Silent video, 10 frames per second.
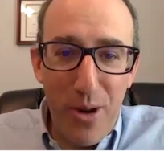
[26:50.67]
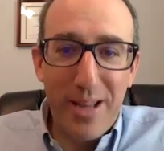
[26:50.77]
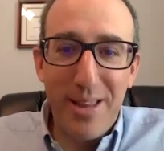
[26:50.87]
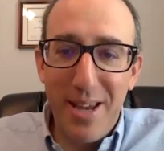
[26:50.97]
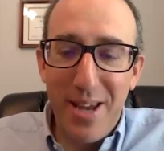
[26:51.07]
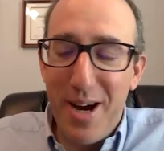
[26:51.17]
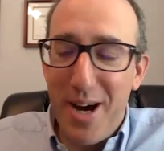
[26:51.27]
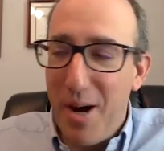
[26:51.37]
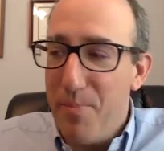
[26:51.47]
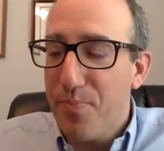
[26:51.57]
correctly.
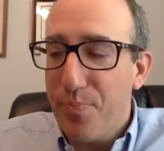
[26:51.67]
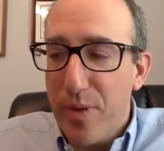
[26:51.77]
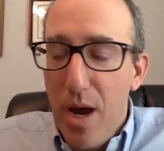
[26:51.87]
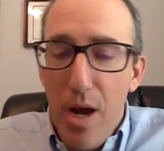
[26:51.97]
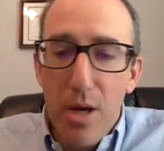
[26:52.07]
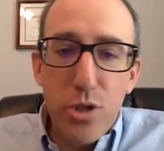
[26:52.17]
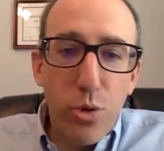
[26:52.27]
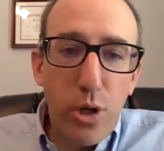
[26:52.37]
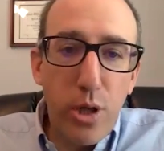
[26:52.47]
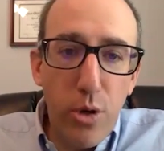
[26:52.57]

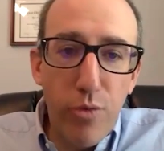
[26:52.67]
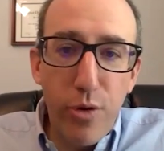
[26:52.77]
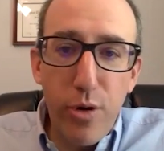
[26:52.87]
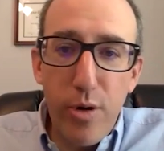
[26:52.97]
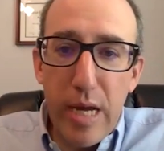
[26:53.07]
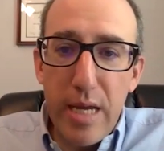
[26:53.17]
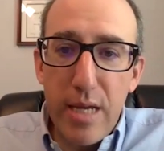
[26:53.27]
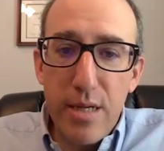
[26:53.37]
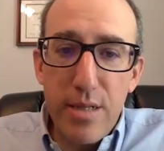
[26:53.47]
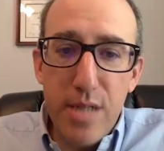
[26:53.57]
So Clover
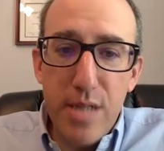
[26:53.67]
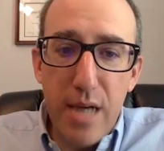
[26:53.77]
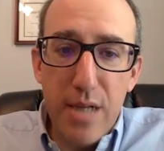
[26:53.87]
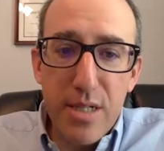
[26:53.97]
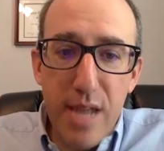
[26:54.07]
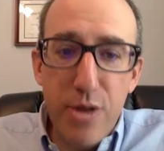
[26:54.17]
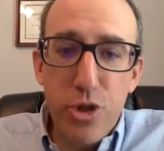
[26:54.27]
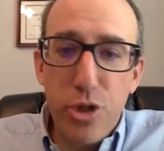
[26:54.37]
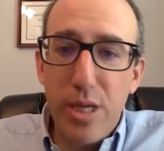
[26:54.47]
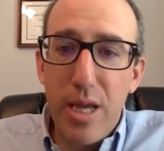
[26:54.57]
is
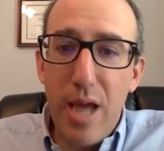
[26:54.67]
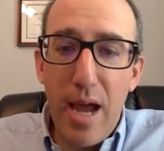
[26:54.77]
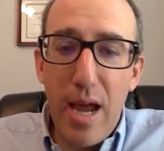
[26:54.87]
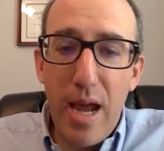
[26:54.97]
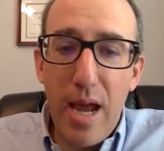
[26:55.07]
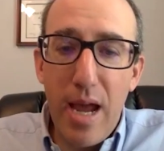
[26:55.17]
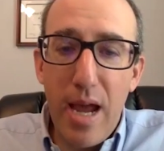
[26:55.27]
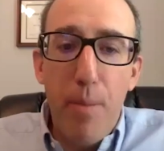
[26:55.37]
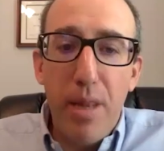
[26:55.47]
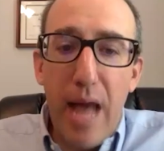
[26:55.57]
essentially a
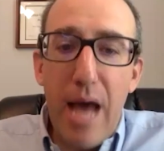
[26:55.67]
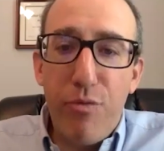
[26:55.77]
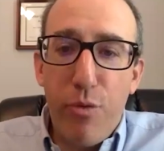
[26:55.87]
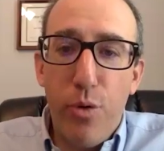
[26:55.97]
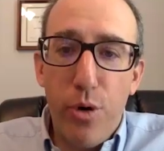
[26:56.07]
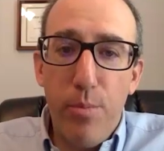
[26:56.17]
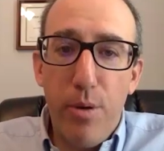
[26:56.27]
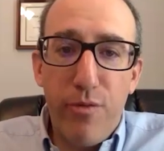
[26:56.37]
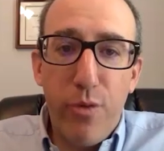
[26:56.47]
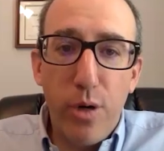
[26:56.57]

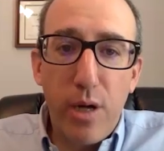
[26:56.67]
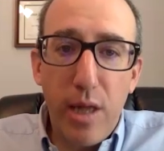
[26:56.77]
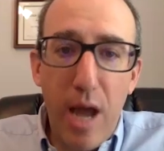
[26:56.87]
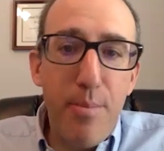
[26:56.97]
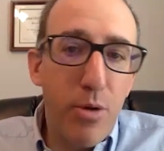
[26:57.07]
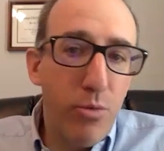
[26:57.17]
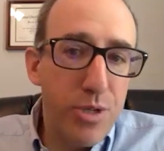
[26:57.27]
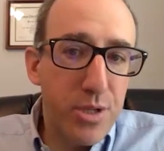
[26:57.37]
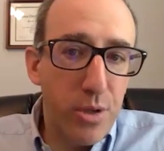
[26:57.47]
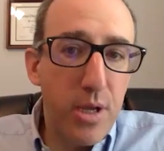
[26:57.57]
platform for climate
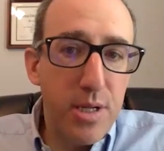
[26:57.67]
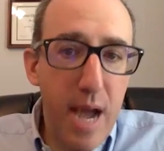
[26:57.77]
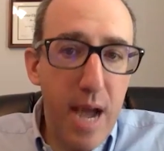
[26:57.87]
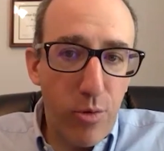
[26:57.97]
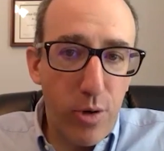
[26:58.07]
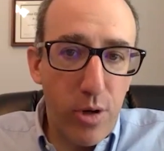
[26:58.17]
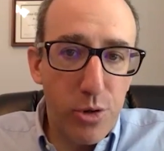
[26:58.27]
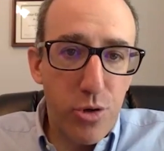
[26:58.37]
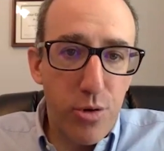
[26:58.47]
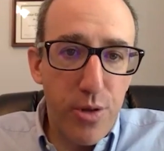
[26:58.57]
resilient
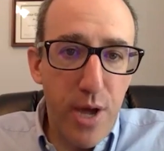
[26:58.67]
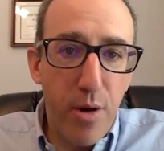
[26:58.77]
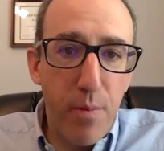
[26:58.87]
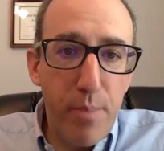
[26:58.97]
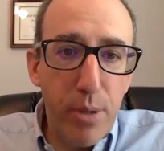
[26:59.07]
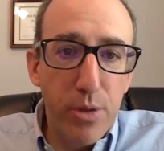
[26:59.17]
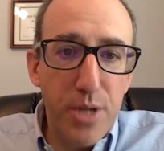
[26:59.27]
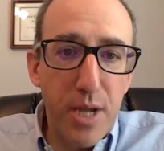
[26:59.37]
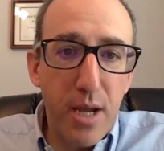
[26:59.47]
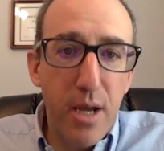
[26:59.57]
agriculture. They are
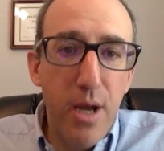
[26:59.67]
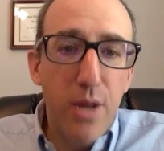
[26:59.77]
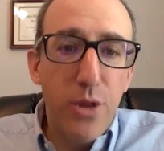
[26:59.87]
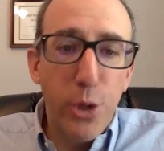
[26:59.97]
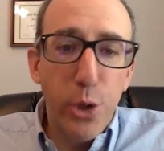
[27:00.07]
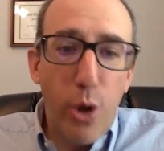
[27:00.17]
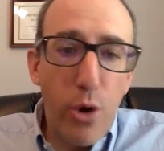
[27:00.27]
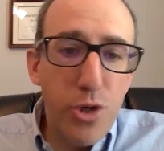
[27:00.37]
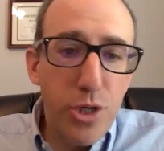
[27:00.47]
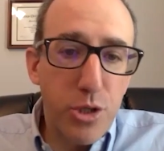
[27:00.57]
building the
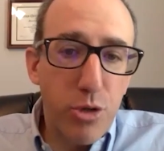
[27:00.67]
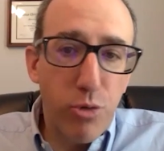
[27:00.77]
largest